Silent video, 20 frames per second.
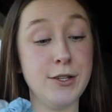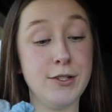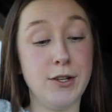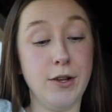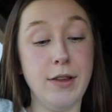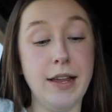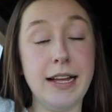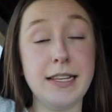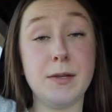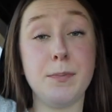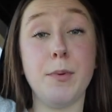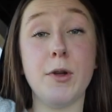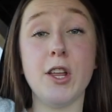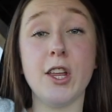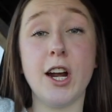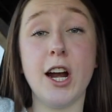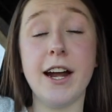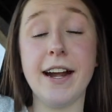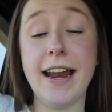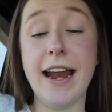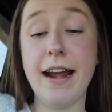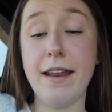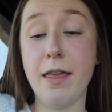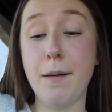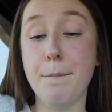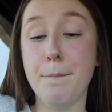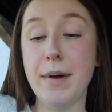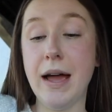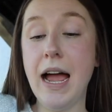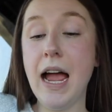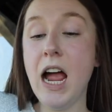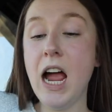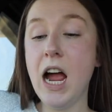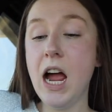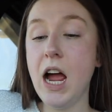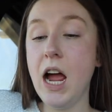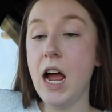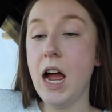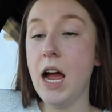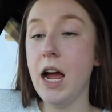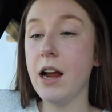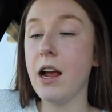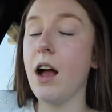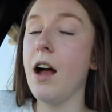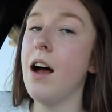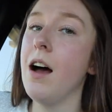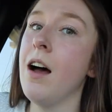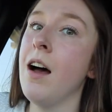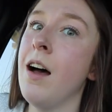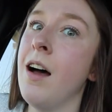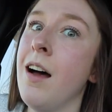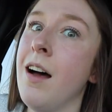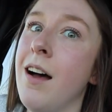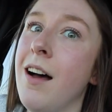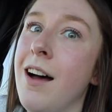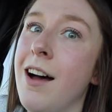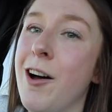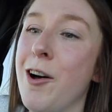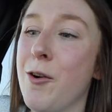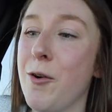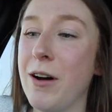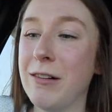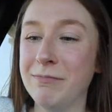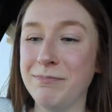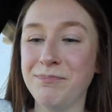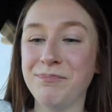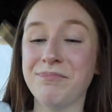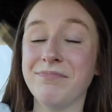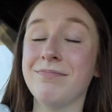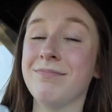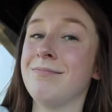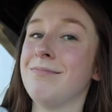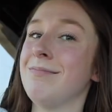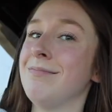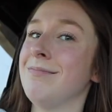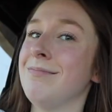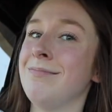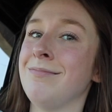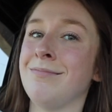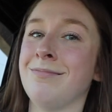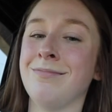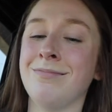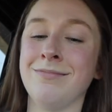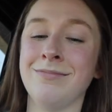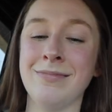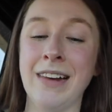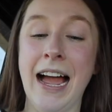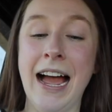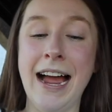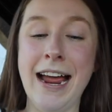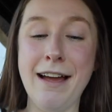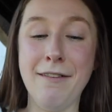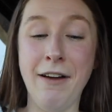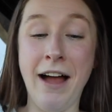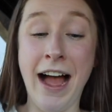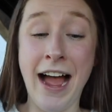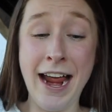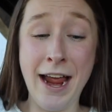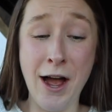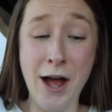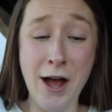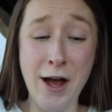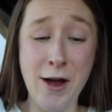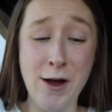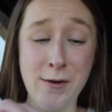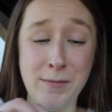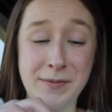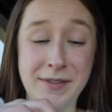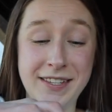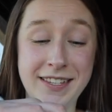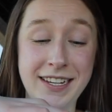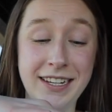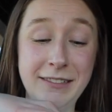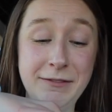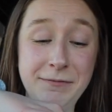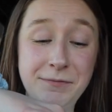So let's pull it on out of the bag. Oh, I have high hopes.